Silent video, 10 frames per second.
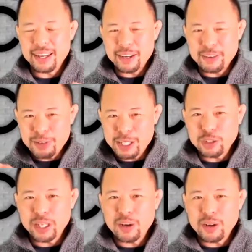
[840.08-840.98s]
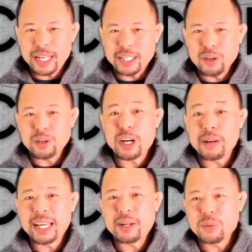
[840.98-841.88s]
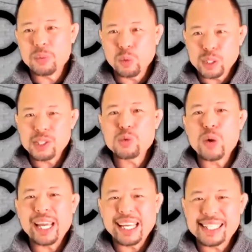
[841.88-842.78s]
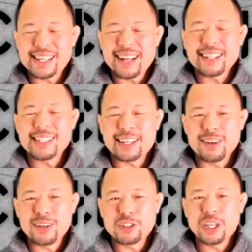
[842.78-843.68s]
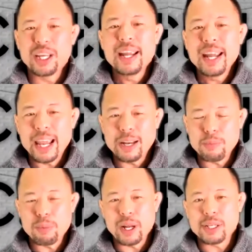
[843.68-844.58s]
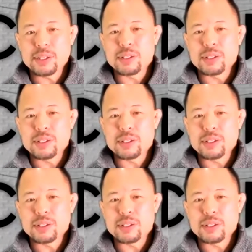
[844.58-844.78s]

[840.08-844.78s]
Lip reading: eventually all that dirt and grime works its way inside the technology and it breaks it.